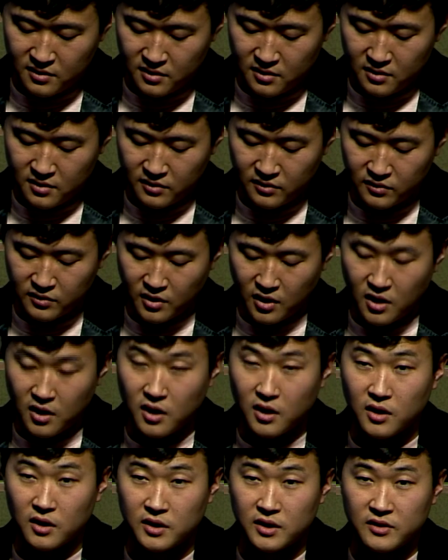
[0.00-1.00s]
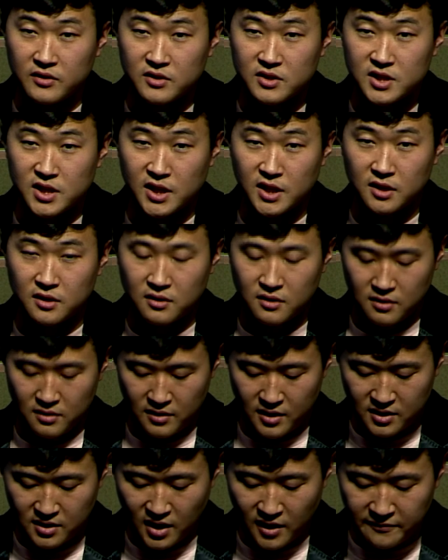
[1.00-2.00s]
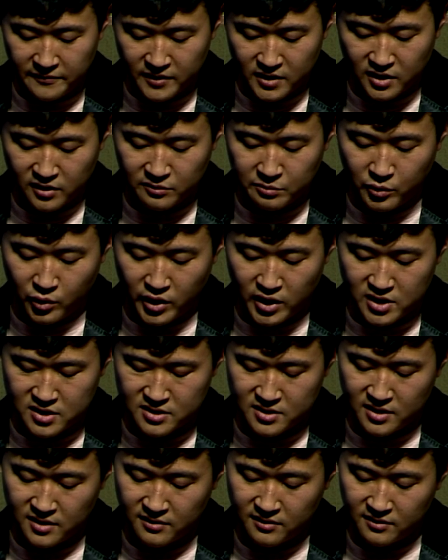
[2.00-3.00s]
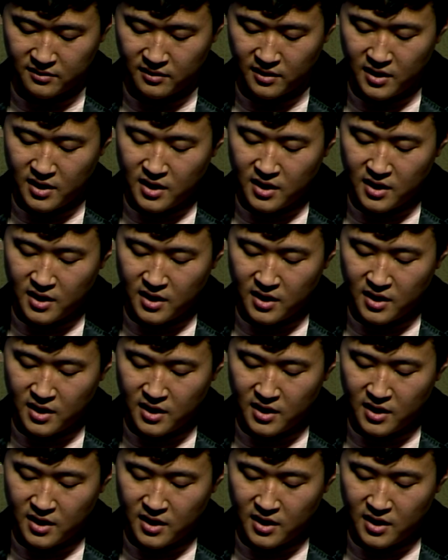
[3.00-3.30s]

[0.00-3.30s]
the scar on his chin that toughened his boyishness,